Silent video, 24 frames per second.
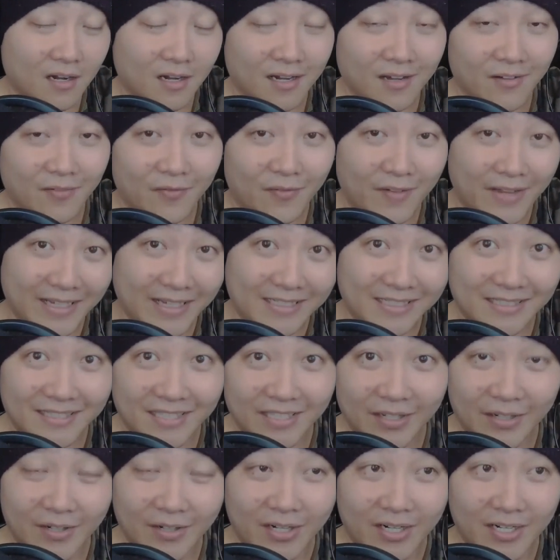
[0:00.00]
flex
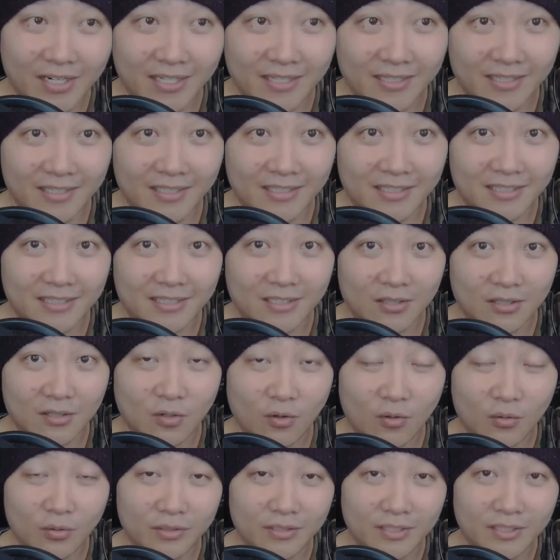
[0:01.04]
here. It is
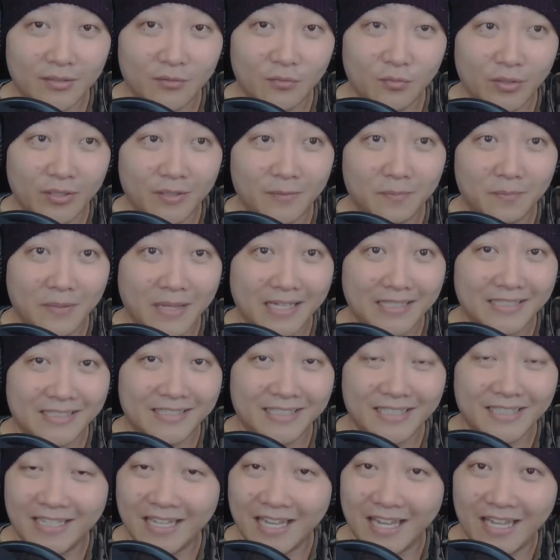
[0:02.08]
coated with
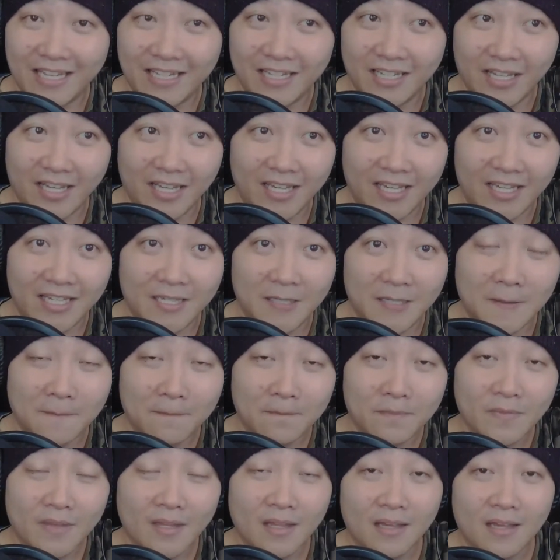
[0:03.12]
plastic, and
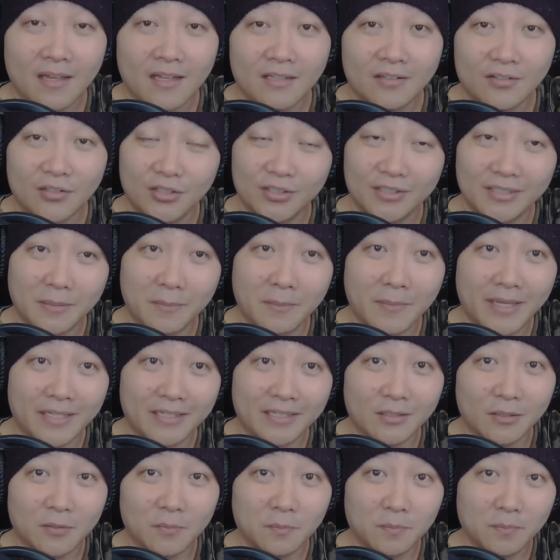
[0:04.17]
there's a
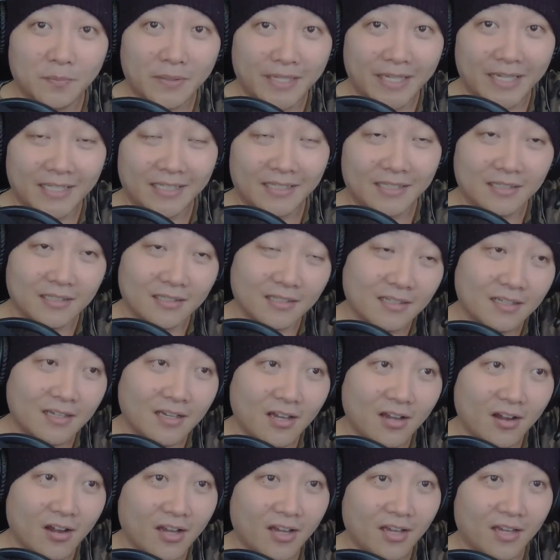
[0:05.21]
metal plate
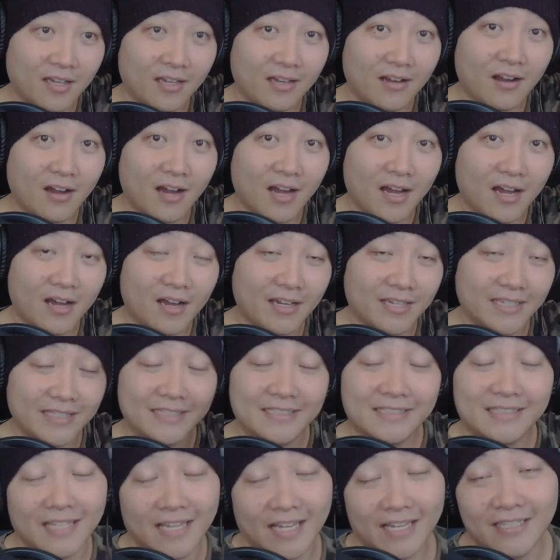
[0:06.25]

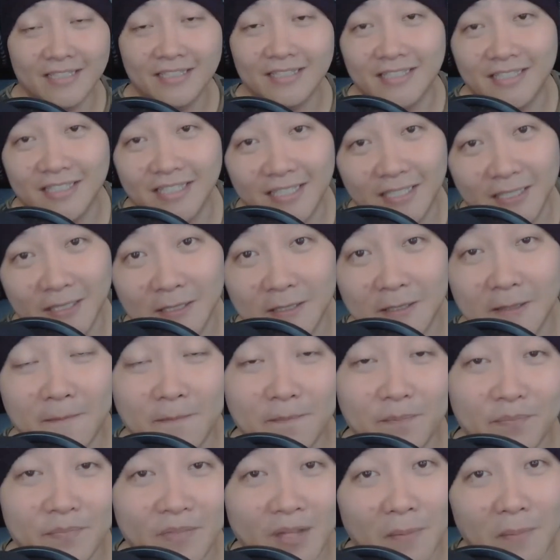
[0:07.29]
inside the
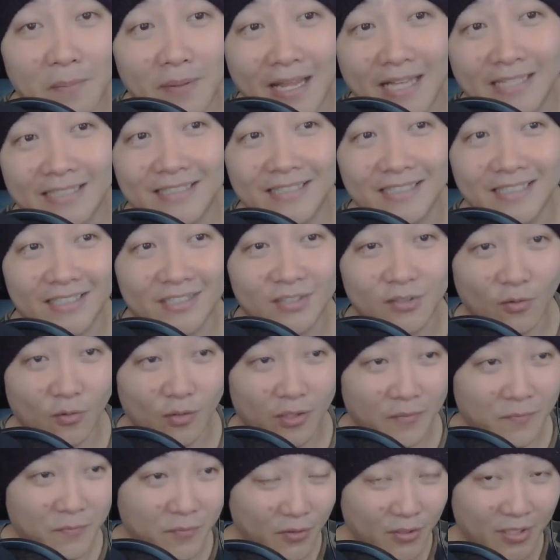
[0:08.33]
plastic. So
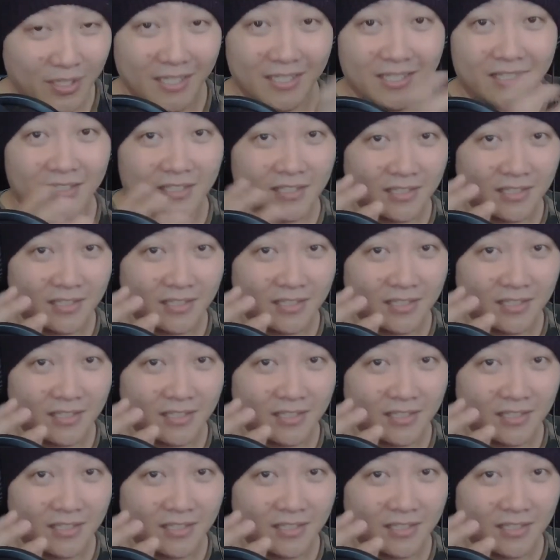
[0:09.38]
if you can